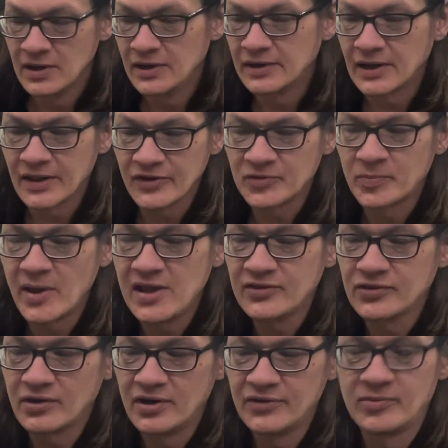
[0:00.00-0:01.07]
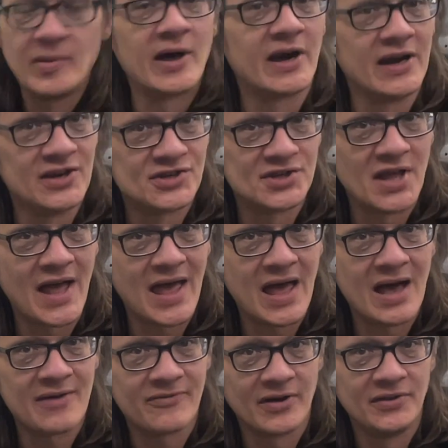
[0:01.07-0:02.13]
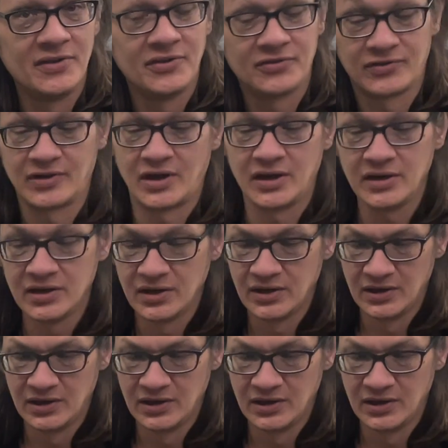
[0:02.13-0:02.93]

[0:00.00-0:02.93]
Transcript: Now the spacer is about 1.5 inches on this side,